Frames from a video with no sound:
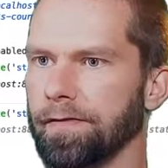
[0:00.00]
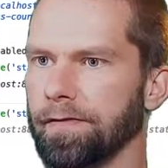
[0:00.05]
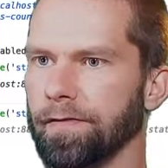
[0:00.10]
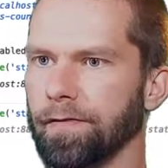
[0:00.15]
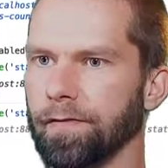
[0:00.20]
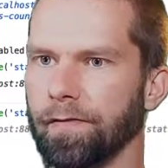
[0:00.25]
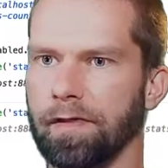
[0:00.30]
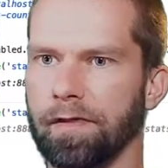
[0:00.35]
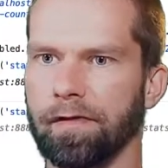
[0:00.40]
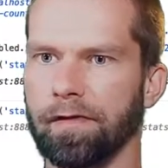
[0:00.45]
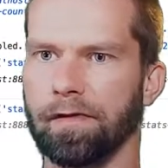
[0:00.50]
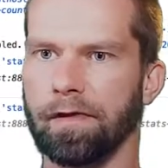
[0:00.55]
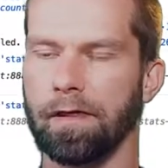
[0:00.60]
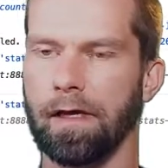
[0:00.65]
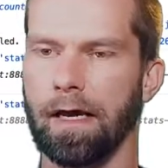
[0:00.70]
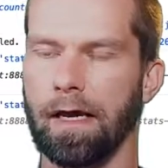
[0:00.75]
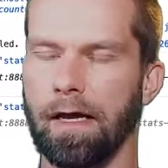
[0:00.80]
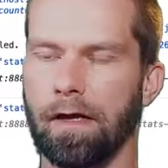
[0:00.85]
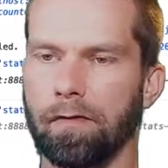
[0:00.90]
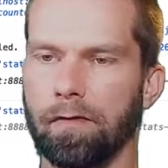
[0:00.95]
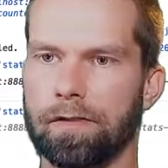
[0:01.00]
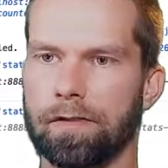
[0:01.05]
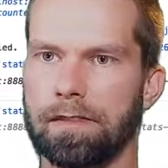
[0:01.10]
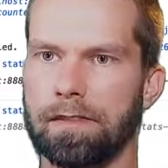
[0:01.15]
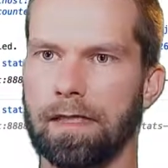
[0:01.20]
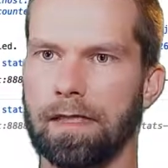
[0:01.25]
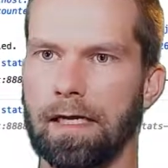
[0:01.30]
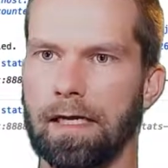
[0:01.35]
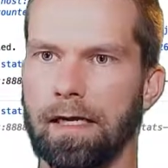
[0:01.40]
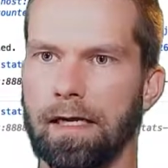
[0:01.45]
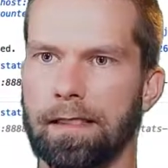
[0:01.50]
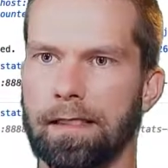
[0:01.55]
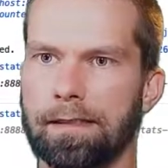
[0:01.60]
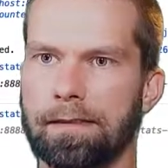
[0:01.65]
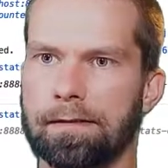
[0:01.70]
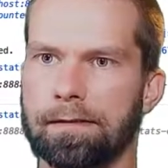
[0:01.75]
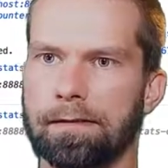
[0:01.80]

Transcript: to the thing outside.